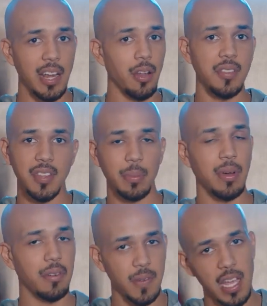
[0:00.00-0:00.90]
I know I was talking
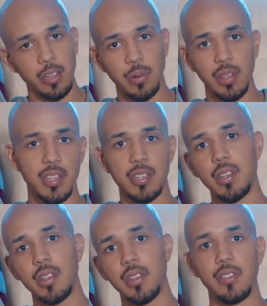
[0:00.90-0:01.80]
about phallic
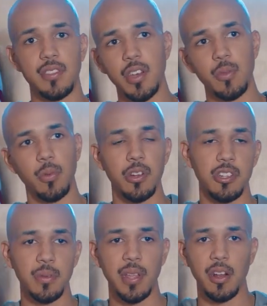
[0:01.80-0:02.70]
religion and sun worship.